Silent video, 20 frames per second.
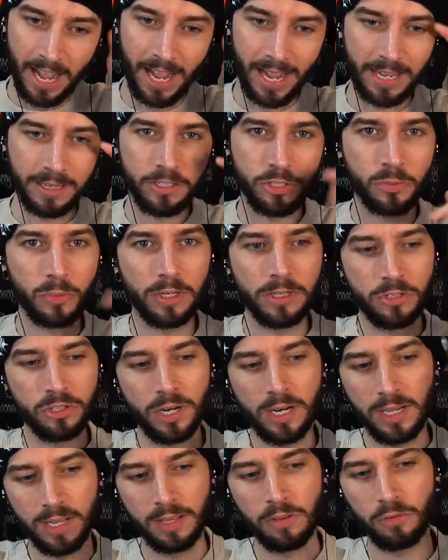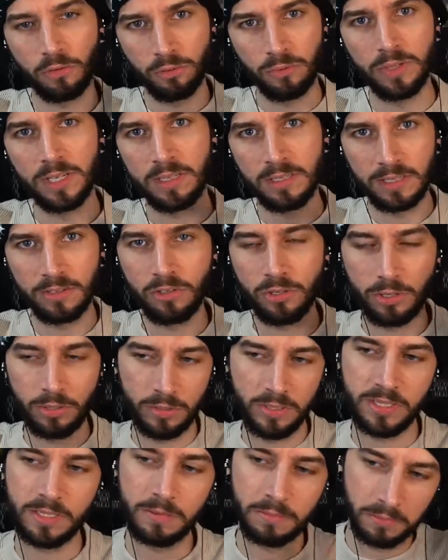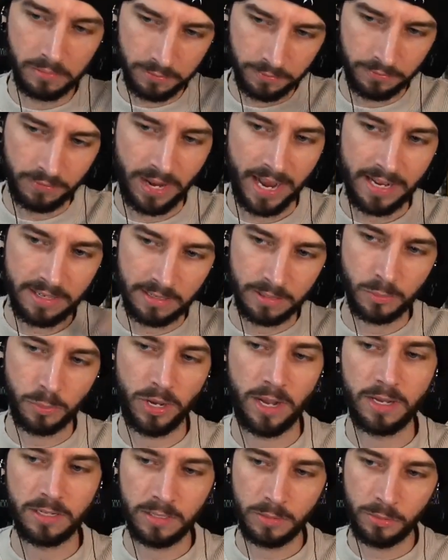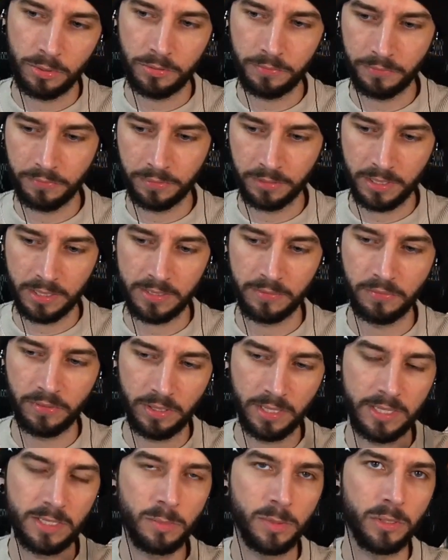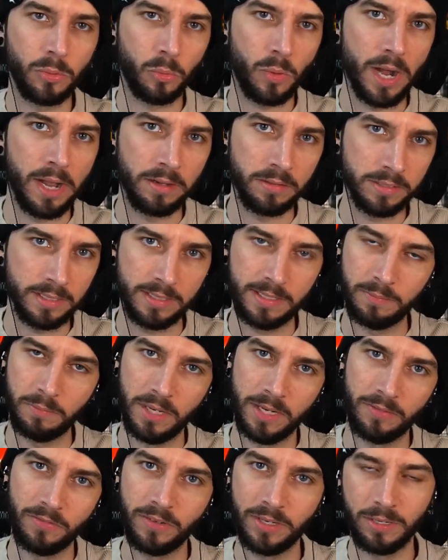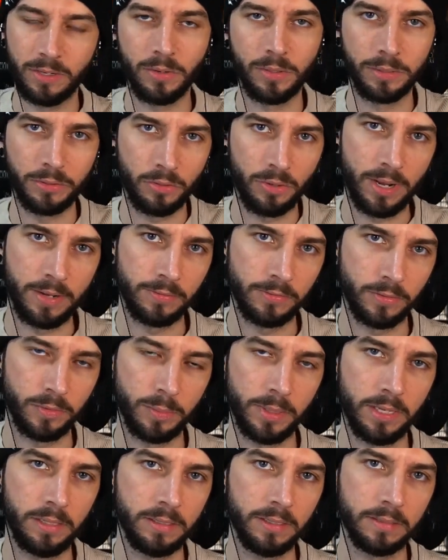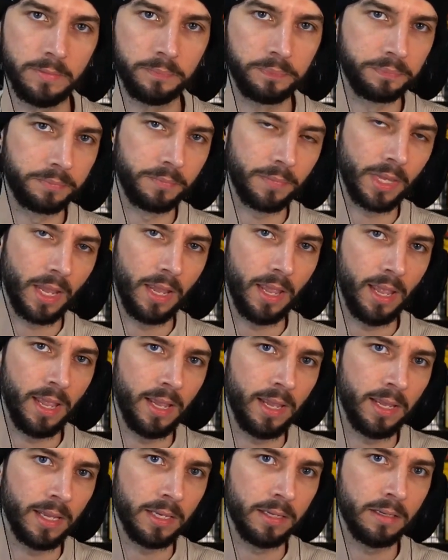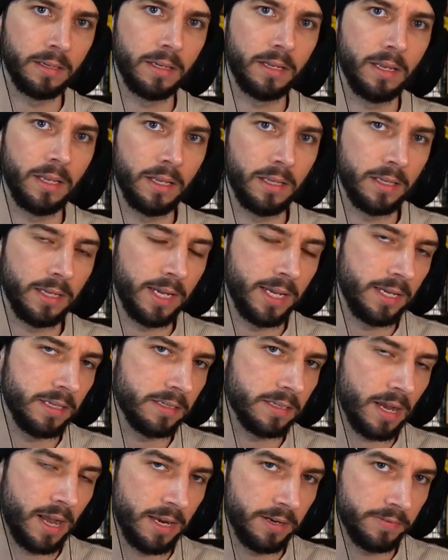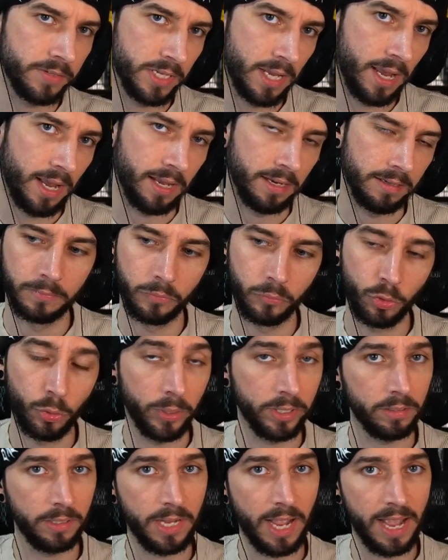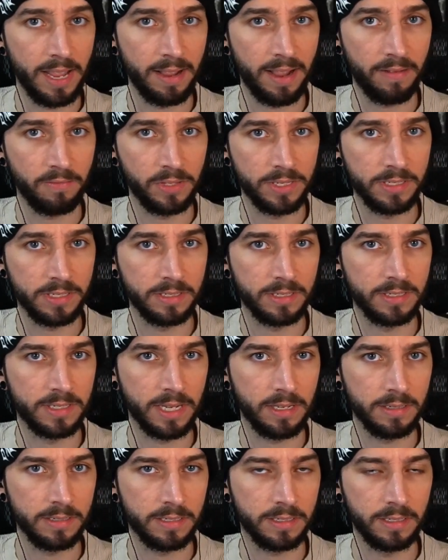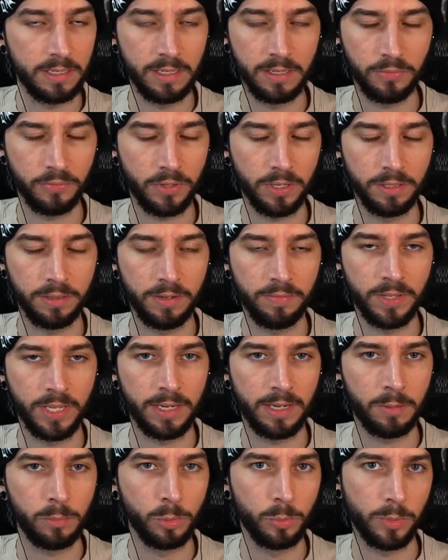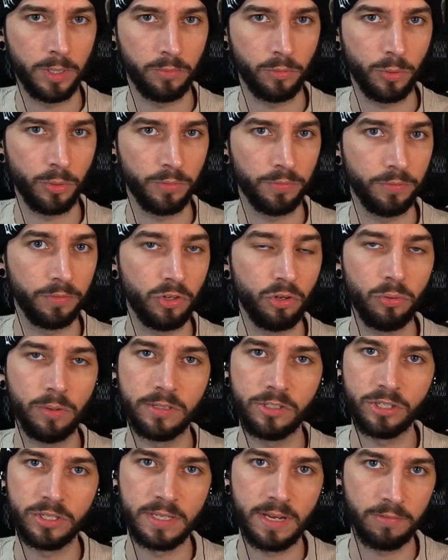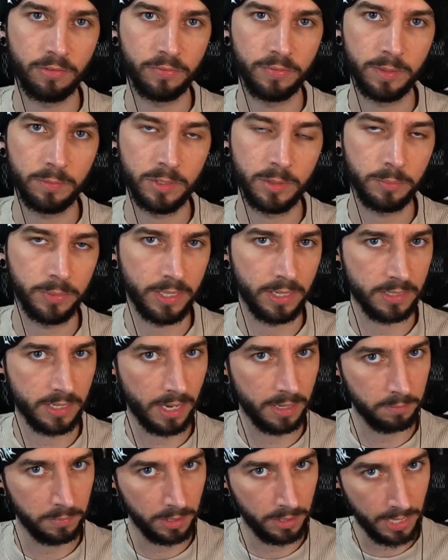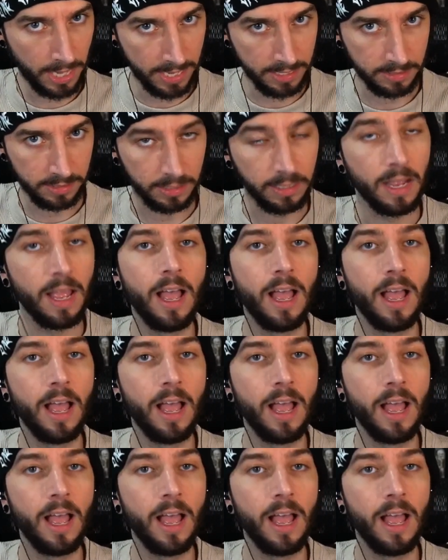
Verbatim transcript: I just want to try to get through this intro as fast as possible, because I feel like it's been a while since I made a video on a Crowd of Rebellion, and it, it's kind of sad. Quickly, I have listened to Zealot City and I fucking love that album. I wrote a review and just never filmed it because I'm lazy.